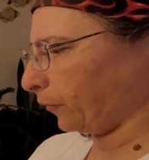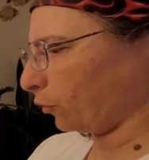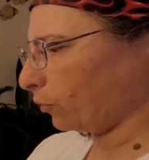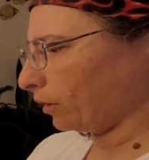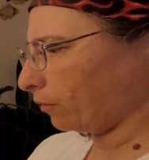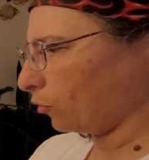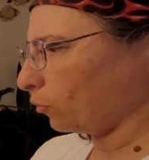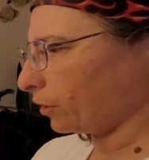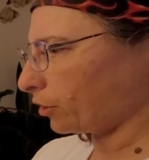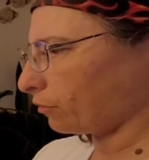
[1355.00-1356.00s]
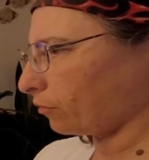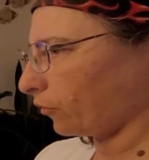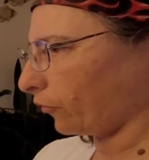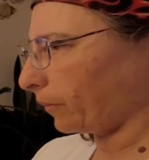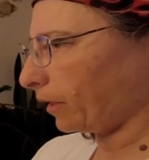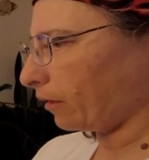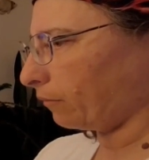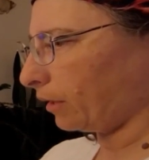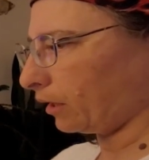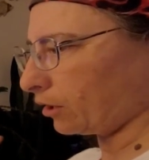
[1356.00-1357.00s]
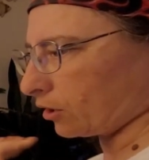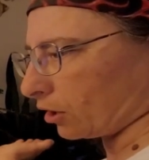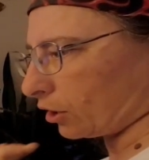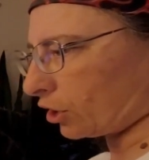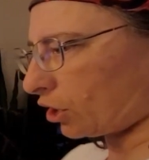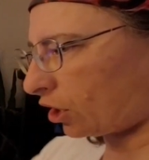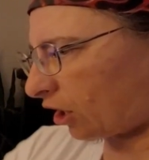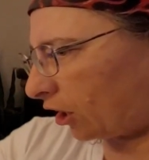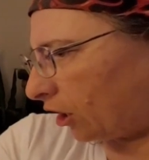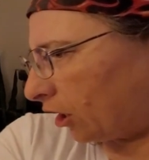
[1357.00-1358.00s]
thrown out a whole bunch of growth from there and we can just